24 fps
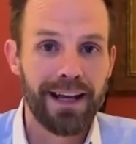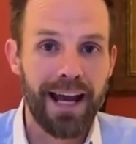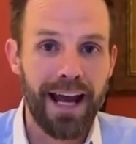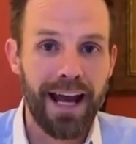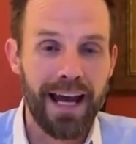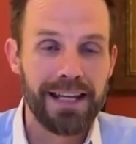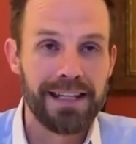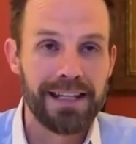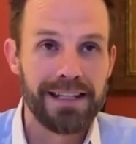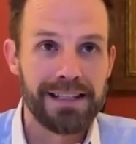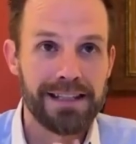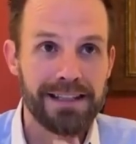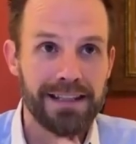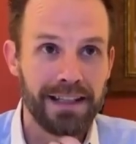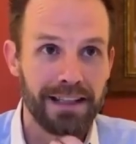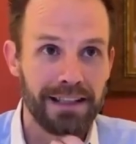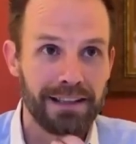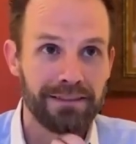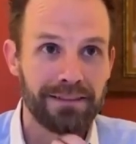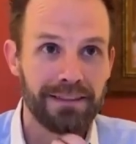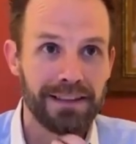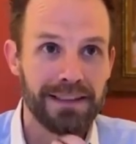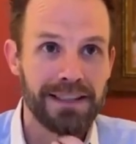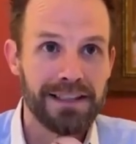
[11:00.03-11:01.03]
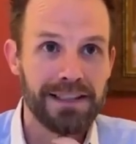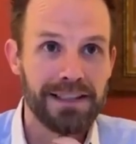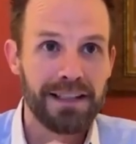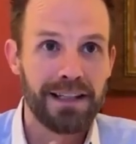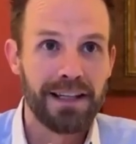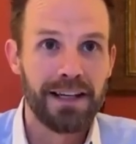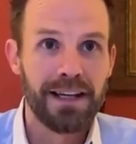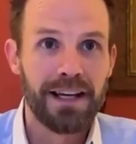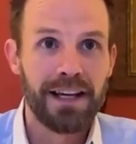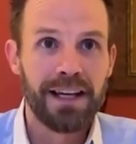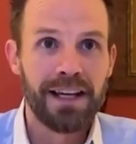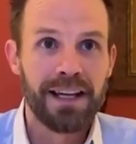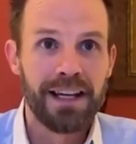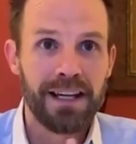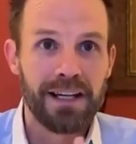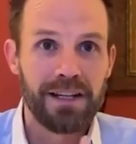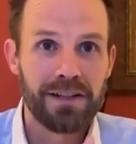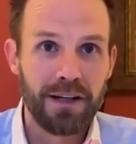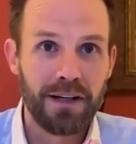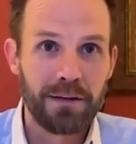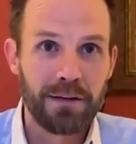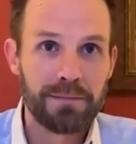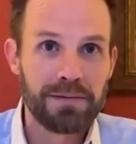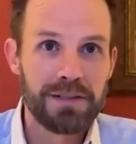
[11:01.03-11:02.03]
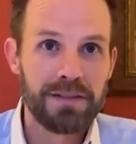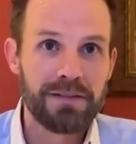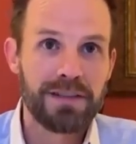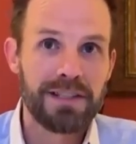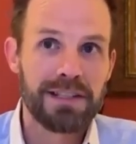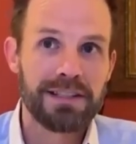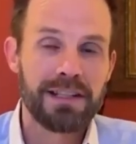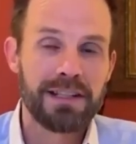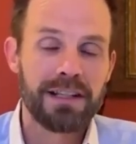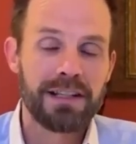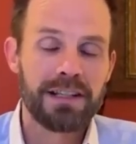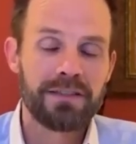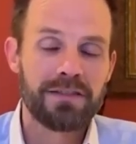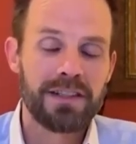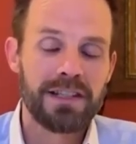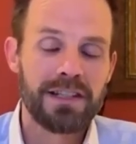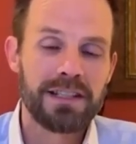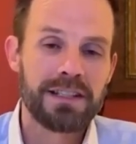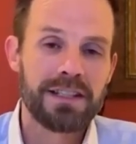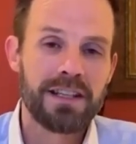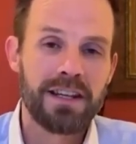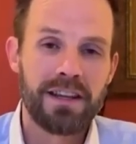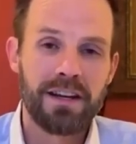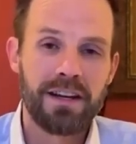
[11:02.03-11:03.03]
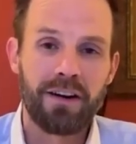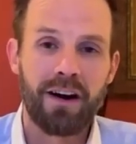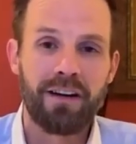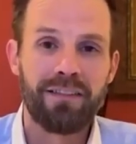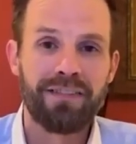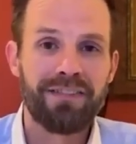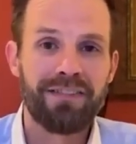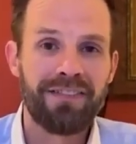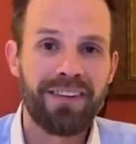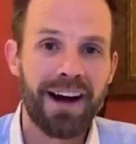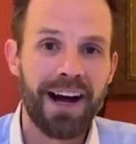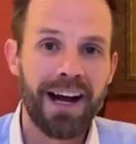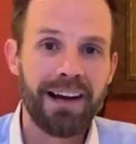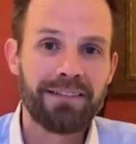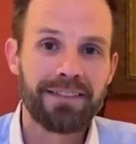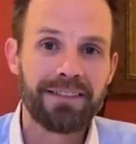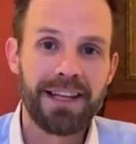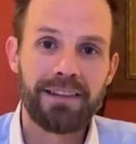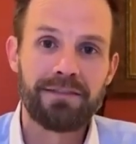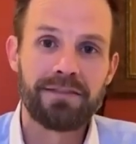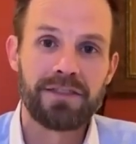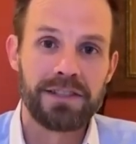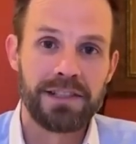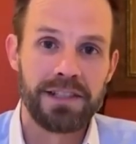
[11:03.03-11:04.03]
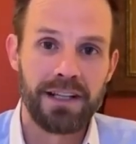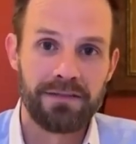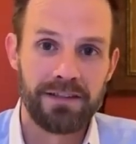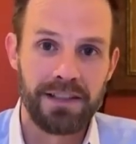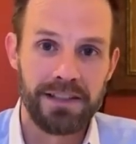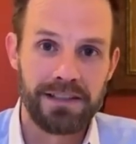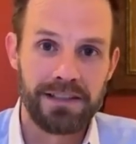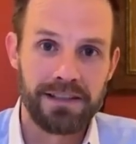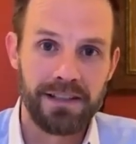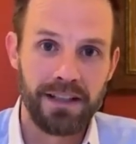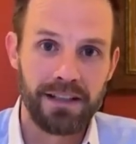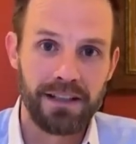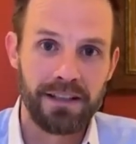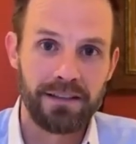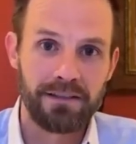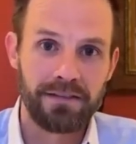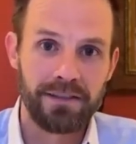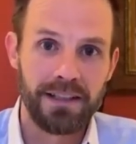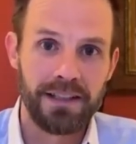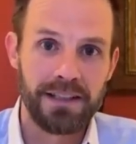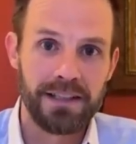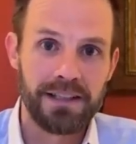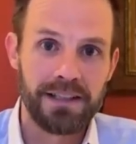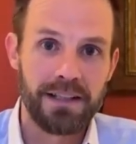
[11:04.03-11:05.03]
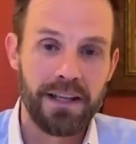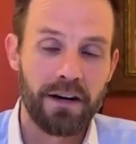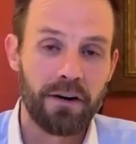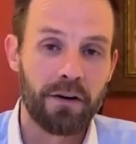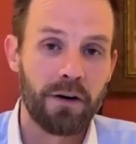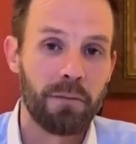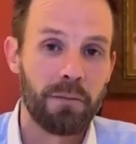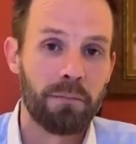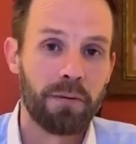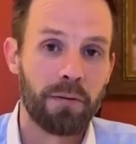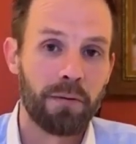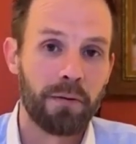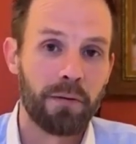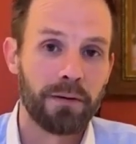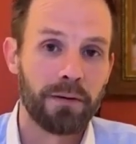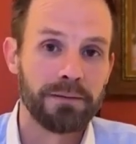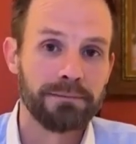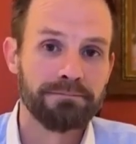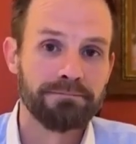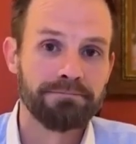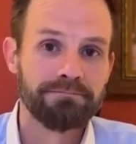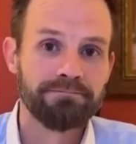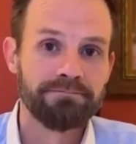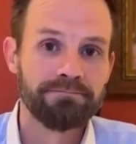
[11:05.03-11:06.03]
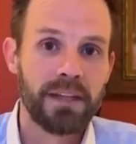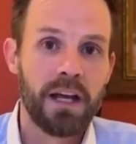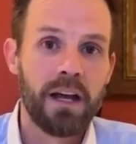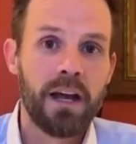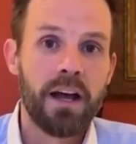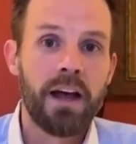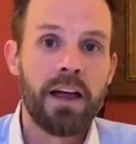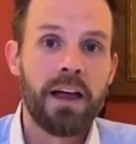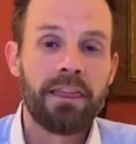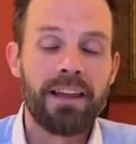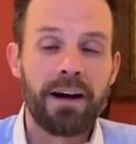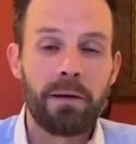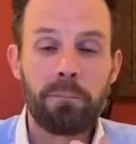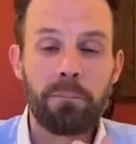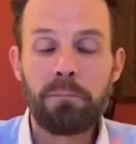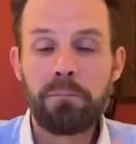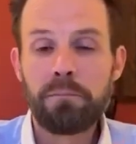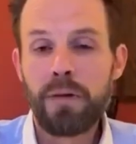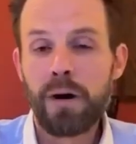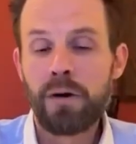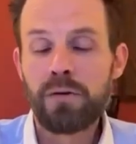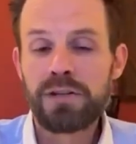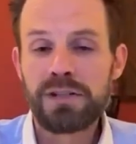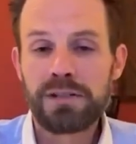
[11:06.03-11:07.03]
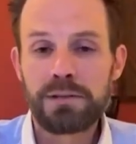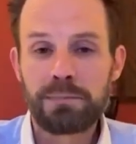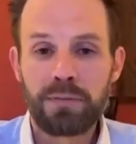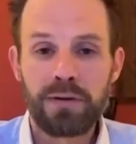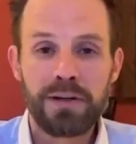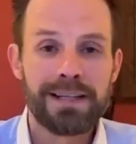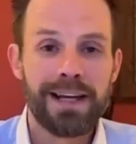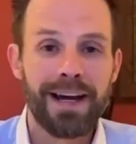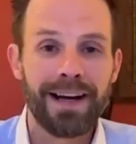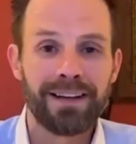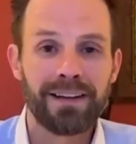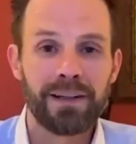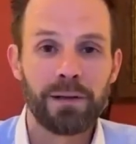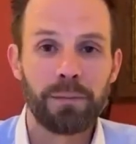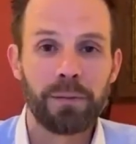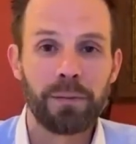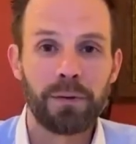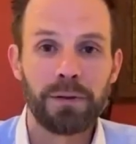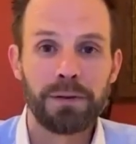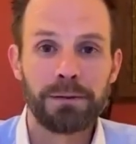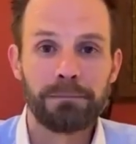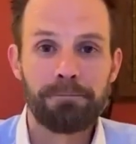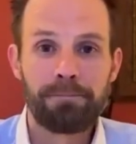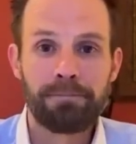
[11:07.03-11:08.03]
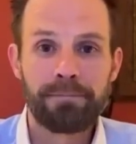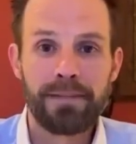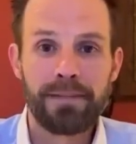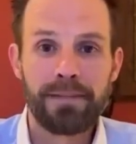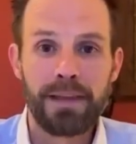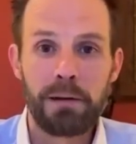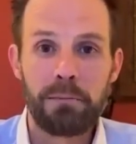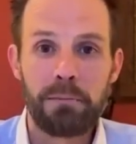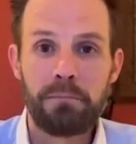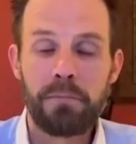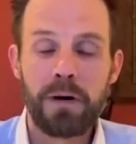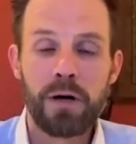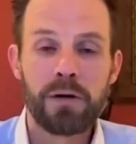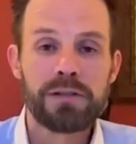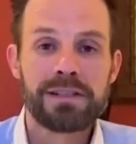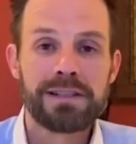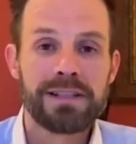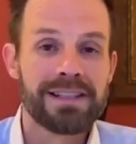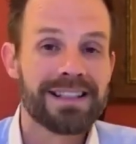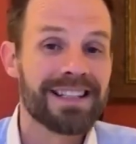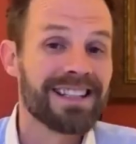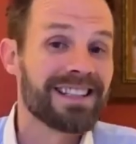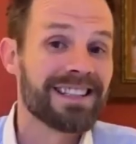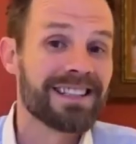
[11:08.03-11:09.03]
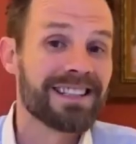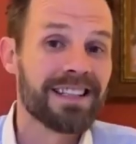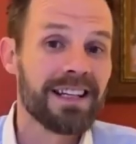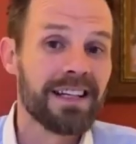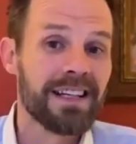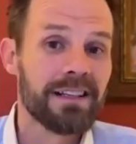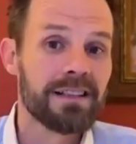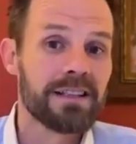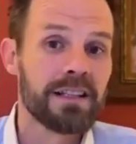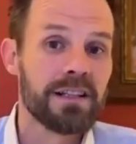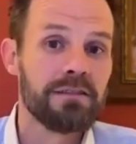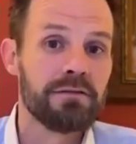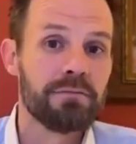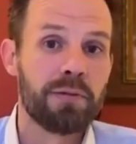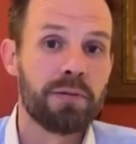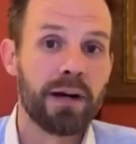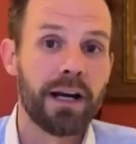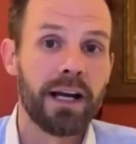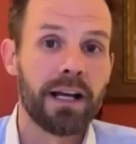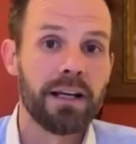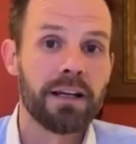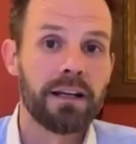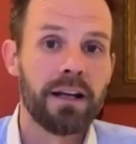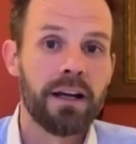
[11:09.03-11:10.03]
and distinctiveness. In terms of distinctiveness, there are 5 levels of distinctiveness that are important. The most protectable, the most distinctive brand